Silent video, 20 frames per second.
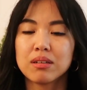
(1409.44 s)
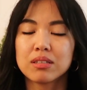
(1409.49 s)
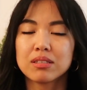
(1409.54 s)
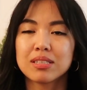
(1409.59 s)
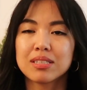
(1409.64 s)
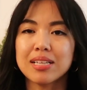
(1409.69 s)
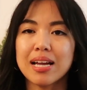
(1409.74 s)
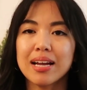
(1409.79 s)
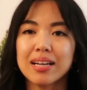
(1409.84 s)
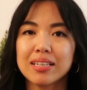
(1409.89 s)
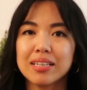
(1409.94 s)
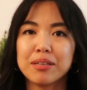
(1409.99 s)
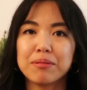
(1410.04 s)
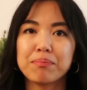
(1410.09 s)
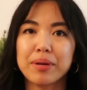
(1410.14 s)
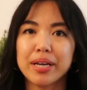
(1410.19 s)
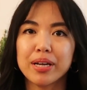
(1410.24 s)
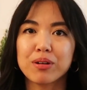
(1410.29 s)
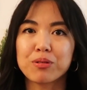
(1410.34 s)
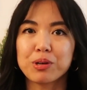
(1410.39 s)
stagnate
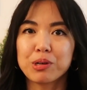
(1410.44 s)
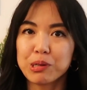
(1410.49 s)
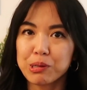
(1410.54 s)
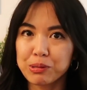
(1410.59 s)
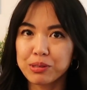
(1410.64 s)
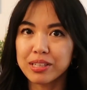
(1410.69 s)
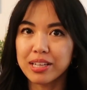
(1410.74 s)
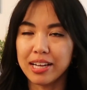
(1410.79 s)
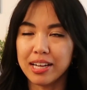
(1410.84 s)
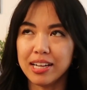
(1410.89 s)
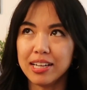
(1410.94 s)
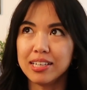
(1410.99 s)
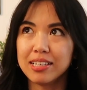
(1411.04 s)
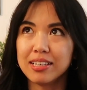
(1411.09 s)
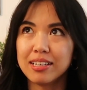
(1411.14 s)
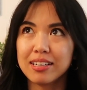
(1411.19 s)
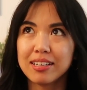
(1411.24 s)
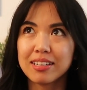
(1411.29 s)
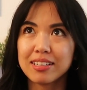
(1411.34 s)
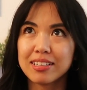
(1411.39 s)
my growth, and
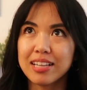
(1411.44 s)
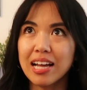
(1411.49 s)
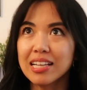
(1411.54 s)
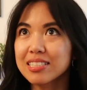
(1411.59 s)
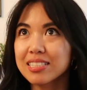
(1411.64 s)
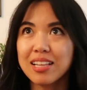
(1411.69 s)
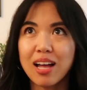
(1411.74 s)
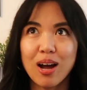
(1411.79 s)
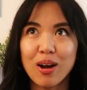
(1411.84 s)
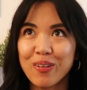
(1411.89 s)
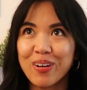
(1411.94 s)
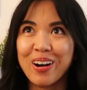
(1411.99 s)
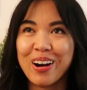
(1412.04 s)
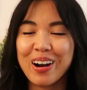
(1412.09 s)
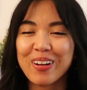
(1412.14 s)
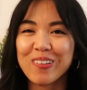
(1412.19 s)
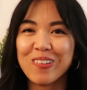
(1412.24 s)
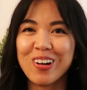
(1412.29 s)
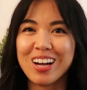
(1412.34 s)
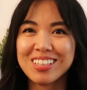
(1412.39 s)
that's not where
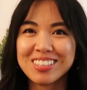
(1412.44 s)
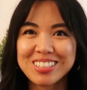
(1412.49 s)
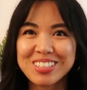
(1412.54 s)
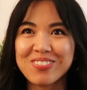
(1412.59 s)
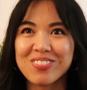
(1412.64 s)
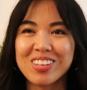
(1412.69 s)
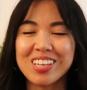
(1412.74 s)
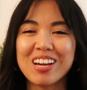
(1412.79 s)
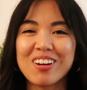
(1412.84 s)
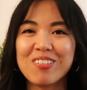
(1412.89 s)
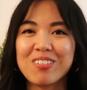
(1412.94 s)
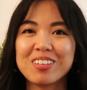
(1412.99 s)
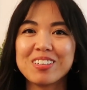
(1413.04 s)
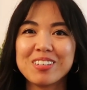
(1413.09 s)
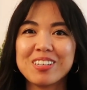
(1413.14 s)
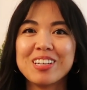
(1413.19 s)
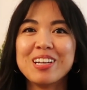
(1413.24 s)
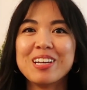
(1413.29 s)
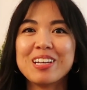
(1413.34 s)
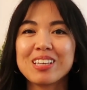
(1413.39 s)
I want to be. I want
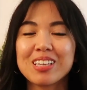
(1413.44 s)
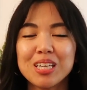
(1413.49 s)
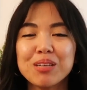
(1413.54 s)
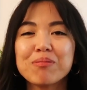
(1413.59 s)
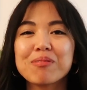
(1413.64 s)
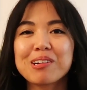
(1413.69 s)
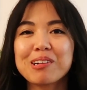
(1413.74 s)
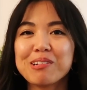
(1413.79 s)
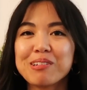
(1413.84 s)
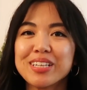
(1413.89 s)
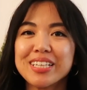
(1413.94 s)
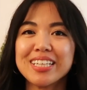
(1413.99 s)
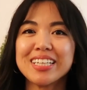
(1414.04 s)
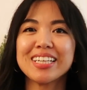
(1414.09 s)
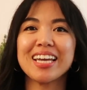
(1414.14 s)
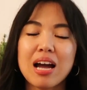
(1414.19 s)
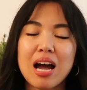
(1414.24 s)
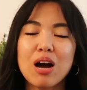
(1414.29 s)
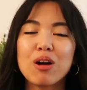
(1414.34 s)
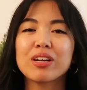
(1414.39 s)
to keep growing.
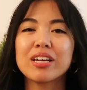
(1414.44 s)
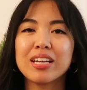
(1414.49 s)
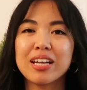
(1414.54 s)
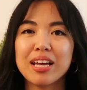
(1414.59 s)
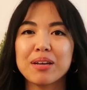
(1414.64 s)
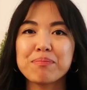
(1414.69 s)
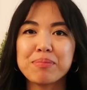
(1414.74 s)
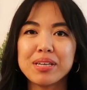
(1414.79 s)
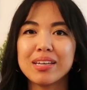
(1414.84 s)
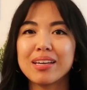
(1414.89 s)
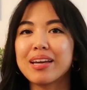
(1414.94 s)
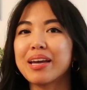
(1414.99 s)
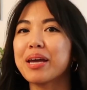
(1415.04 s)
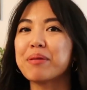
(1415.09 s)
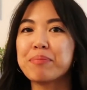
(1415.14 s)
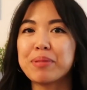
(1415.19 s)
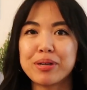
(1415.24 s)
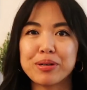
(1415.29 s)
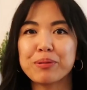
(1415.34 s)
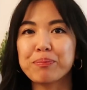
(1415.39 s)
How can I be a
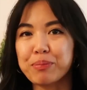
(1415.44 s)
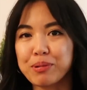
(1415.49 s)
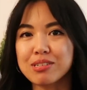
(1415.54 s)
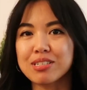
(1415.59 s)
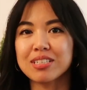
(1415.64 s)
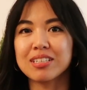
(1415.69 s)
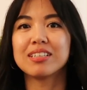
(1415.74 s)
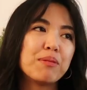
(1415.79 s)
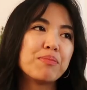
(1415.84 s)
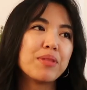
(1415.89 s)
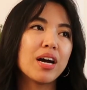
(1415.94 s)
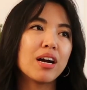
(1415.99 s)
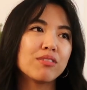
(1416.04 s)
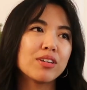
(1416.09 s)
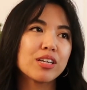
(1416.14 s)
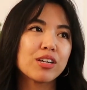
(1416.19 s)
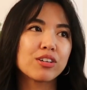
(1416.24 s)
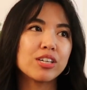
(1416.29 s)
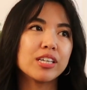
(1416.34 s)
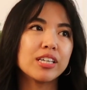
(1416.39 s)
better person? I'm not
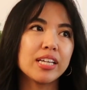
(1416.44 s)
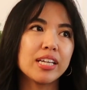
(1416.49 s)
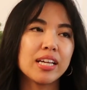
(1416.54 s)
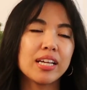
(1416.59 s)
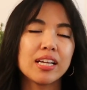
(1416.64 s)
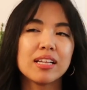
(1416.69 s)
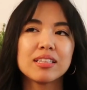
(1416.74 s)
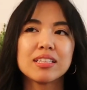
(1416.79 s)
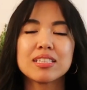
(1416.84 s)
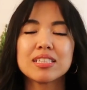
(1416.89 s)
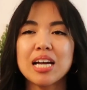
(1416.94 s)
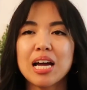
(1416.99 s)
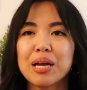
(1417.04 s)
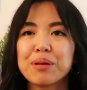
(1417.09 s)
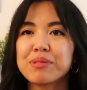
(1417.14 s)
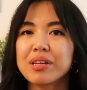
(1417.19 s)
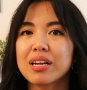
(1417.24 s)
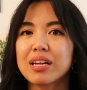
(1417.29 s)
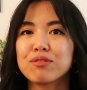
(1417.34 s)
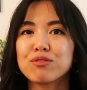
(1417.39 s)
regretting the time
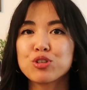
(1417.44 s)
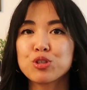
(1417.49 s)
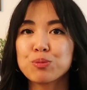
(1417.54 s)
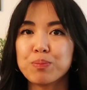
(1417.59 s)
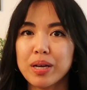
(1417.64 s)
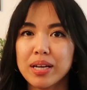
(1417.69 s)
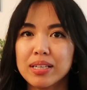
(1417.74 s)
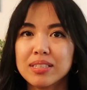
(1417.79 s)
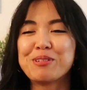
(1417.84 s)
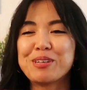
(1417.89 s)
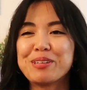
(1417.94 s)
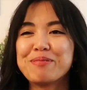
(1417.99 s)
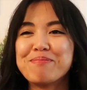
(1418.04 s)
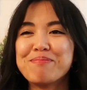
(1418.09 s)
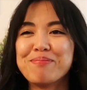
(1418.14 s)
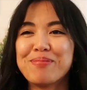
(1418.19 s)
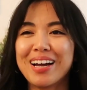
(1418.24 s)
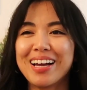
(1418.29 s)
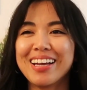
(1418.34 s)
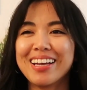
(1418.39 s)
that I've spent with
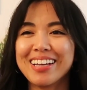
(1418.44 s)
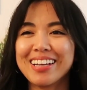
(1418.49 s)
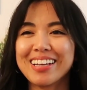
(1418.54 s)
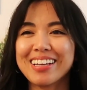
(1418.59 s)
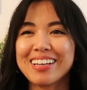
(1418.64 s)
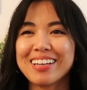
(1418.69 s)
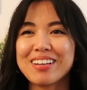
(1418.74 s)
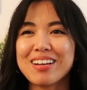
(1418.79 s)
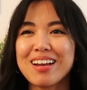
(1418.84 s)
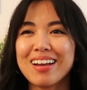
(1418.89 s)
my